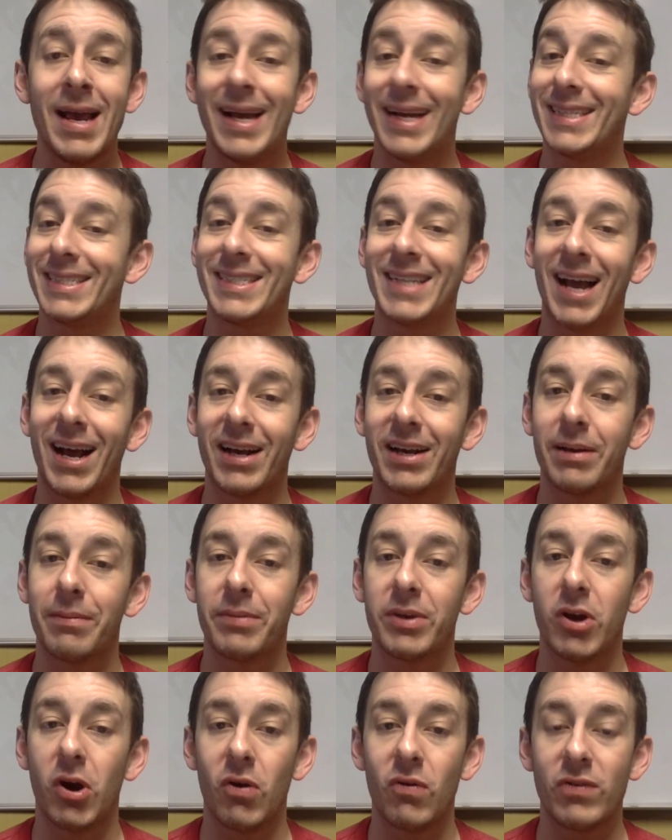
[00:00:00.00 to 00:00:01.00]
It's not going to
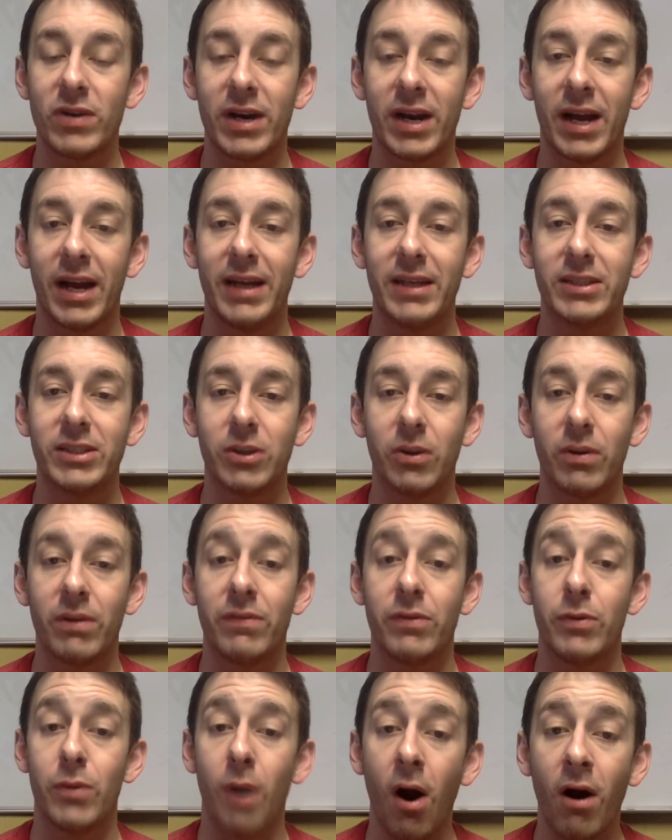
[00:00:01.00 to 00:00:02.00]
be overnight. So
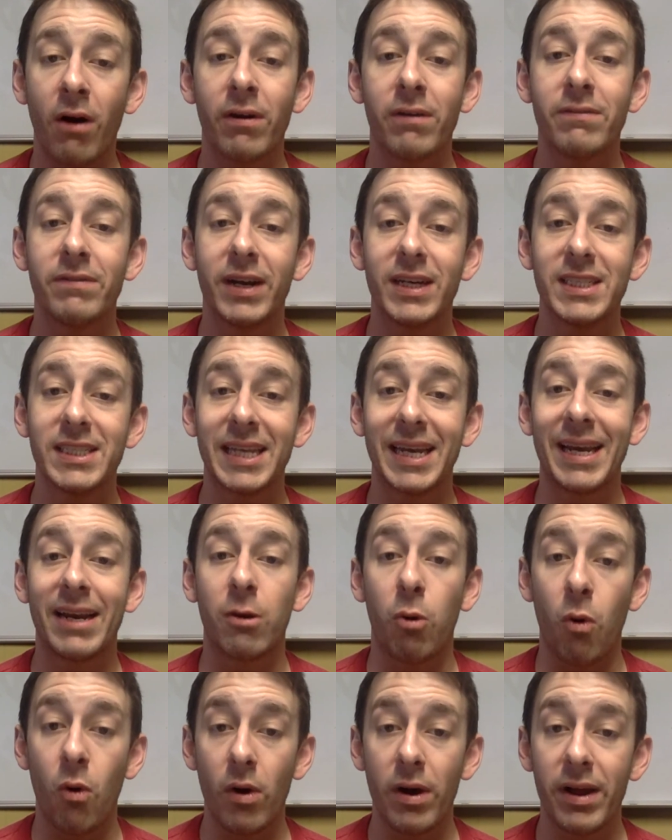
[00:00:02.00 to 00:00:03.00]
if you are investing in
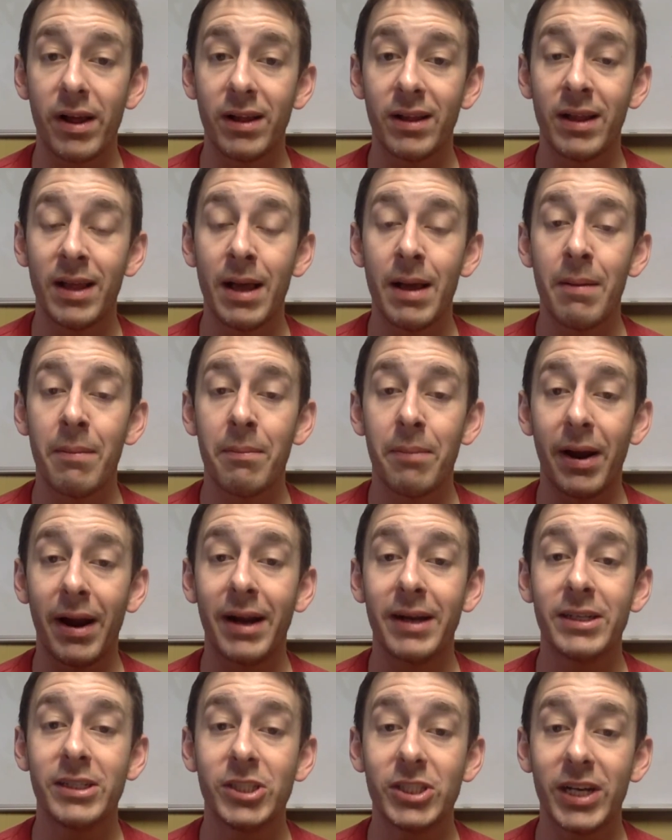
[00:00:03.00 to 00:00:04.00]
oil by
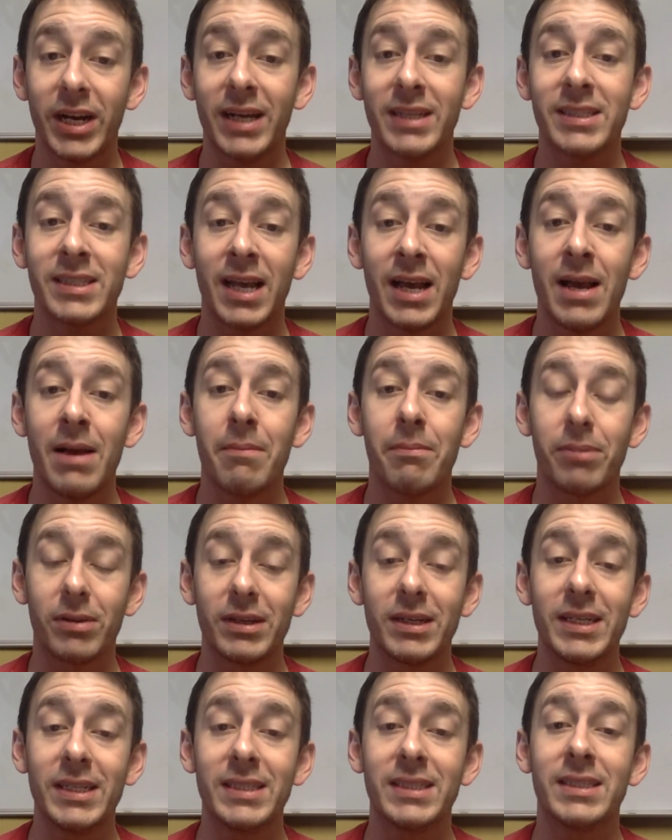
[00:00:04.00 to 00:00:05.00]
any chance,
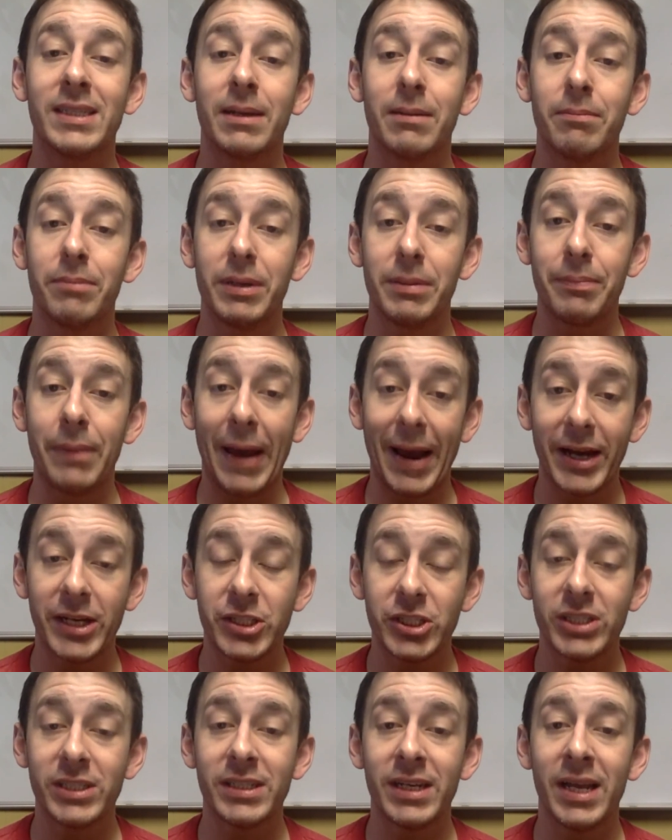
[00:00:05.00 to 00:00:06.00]
please be
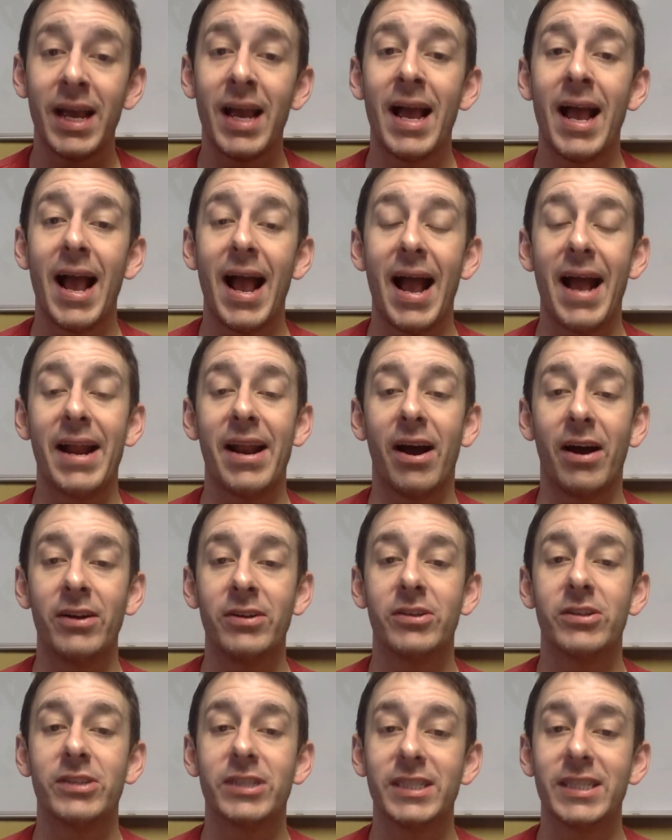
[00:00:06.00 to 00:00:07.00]
patient and
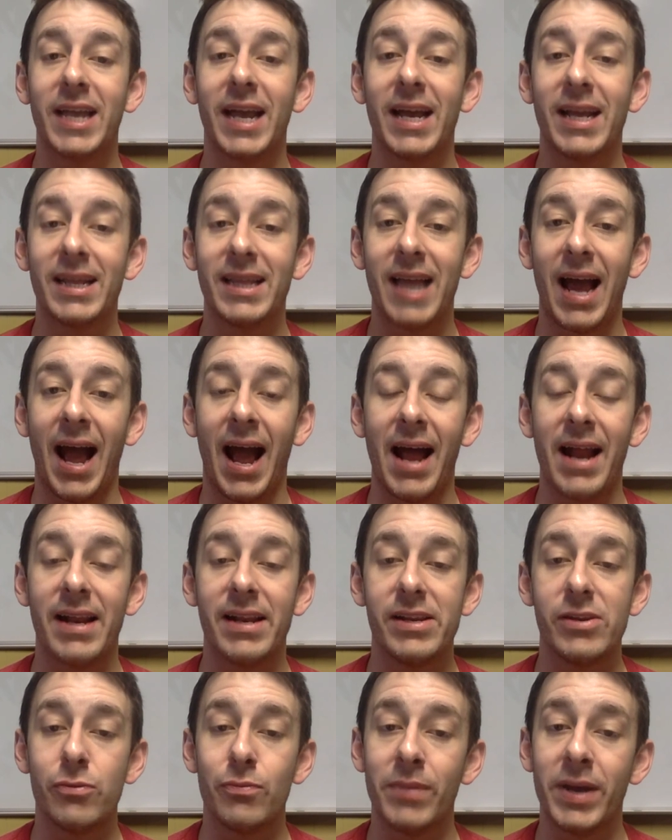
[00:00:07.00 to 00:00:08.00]
understand that
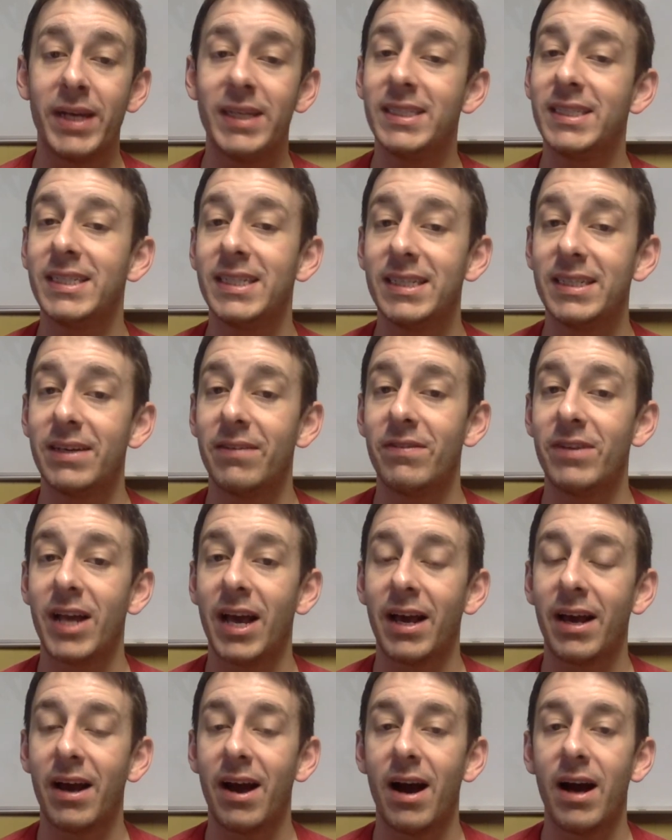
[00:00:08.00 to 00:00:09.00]
you may see a
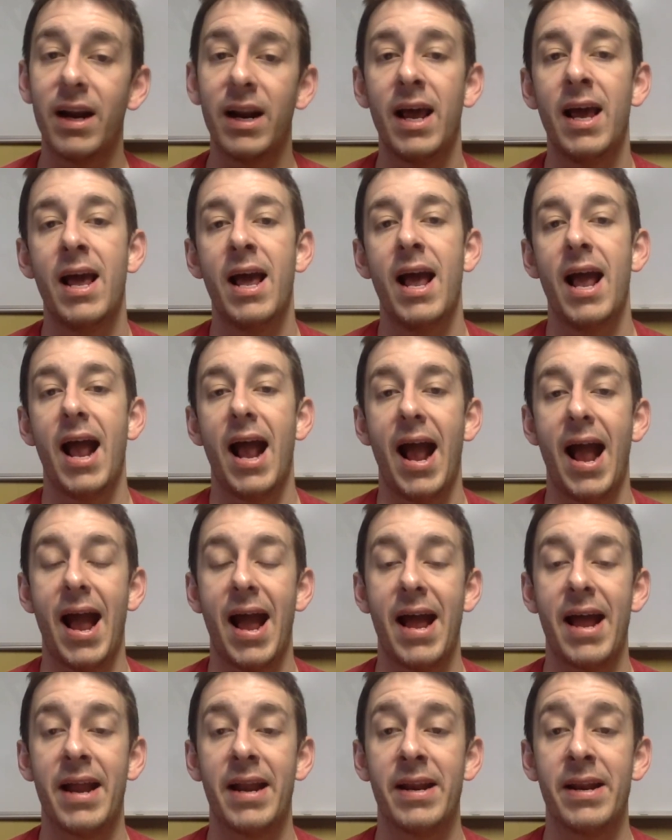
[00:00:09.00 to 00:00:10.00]
dividend cut
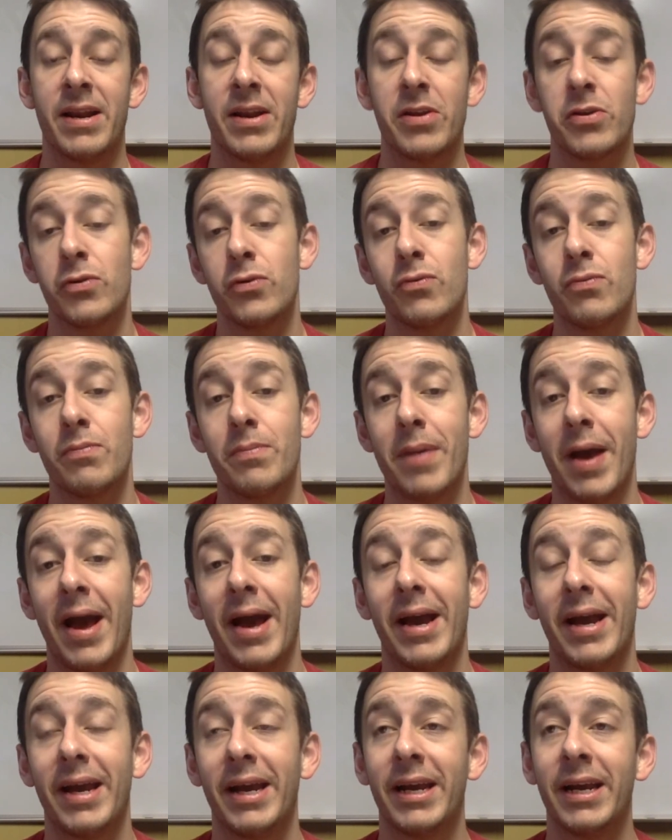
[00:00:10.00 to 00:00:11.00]
and you
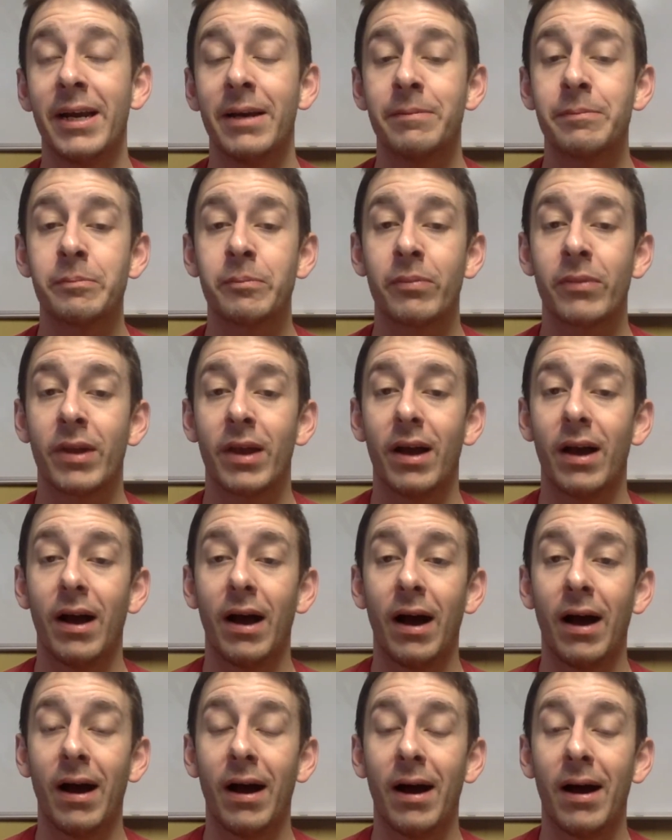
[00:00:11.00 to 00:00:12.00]
may
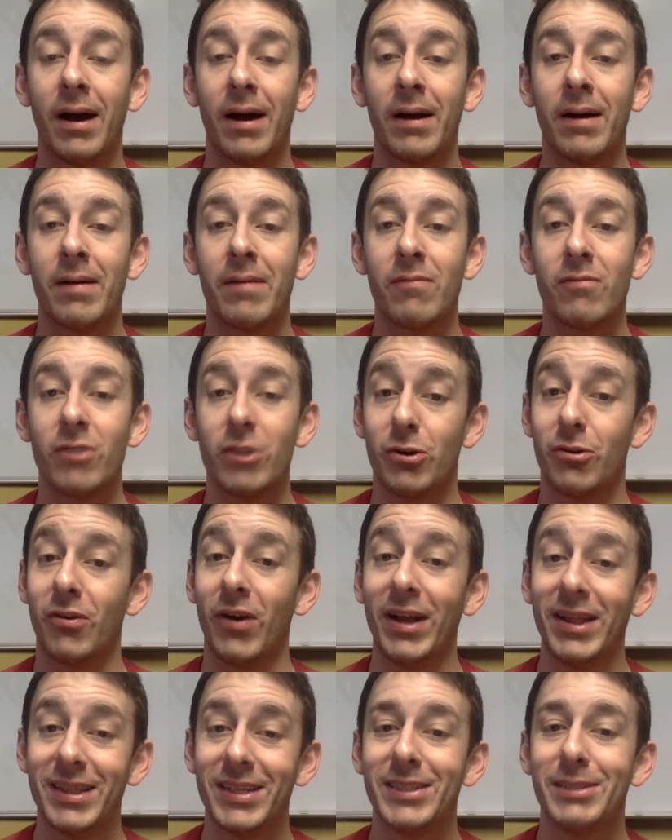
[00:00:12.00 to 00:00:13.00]

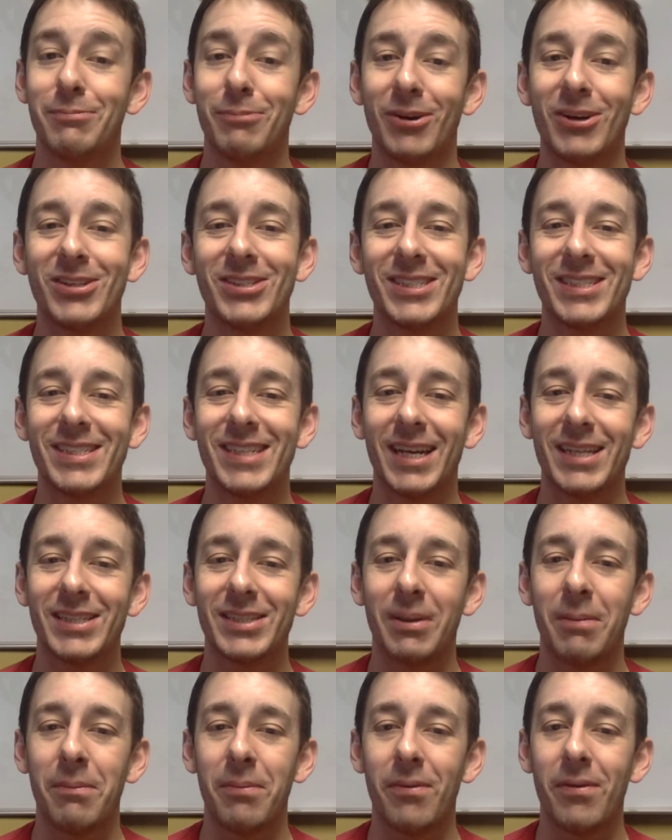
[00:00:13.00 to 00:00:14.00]
regret this purchase at
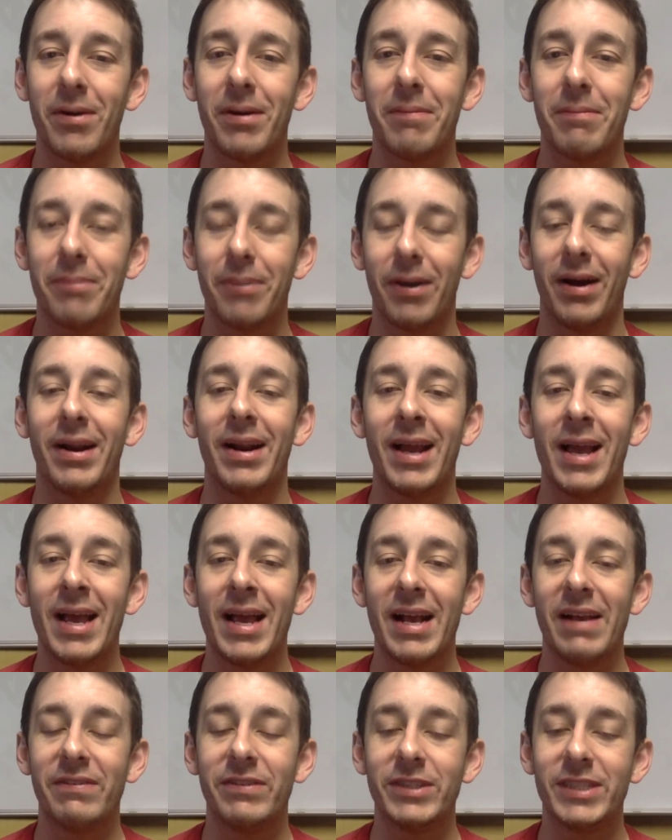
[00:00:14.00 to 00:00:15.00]
some point. But
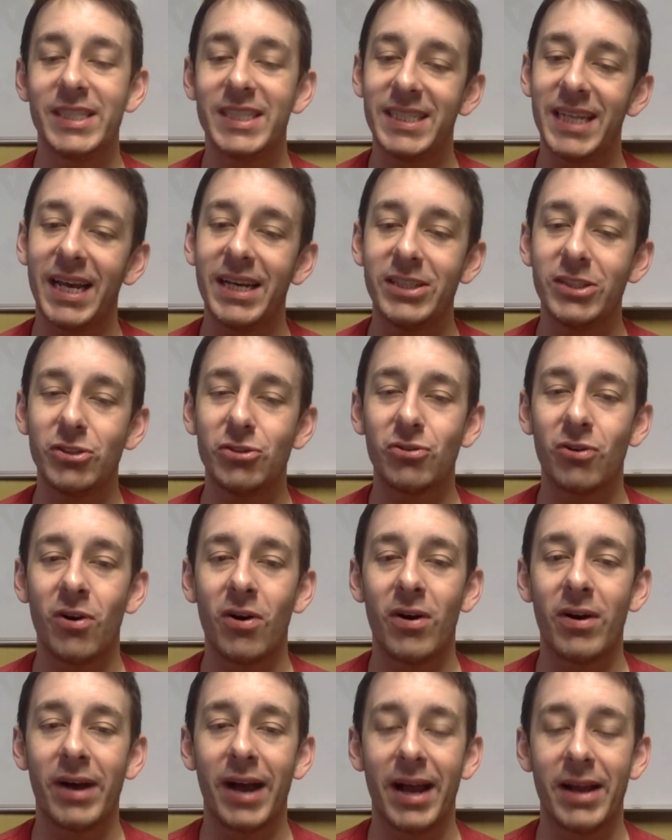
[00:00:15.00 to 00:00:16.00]
if you stay
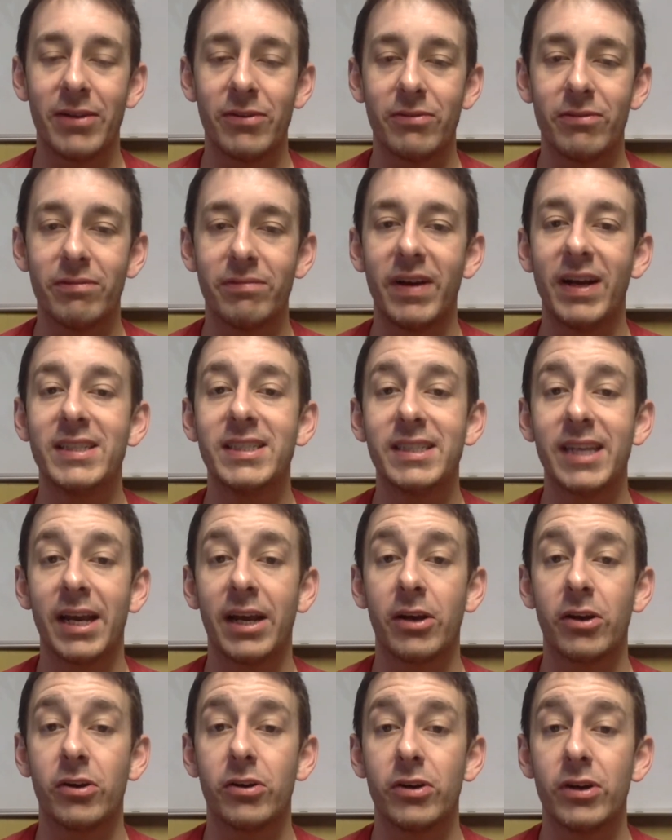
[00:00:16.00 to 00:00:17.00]
strong and you invest
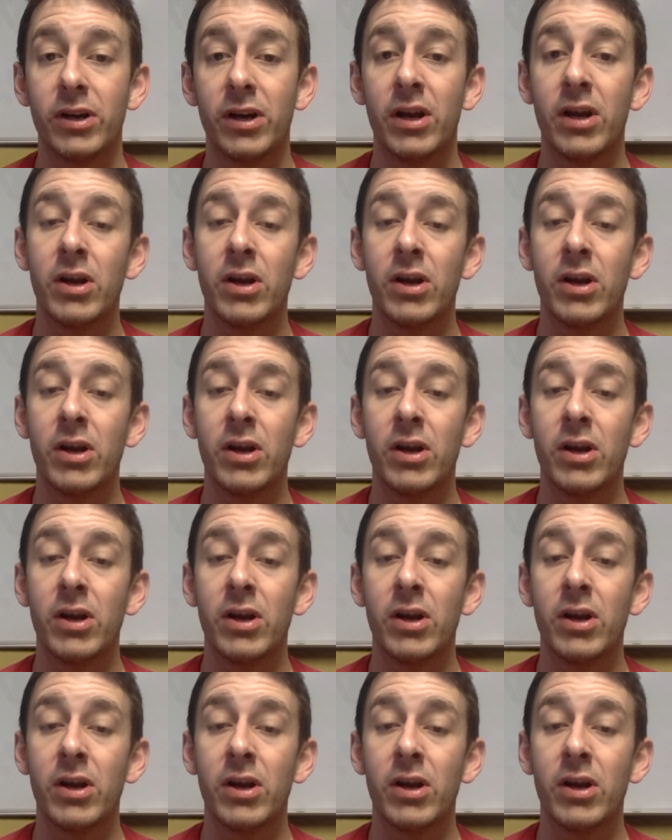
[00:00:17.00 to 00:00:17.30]
in good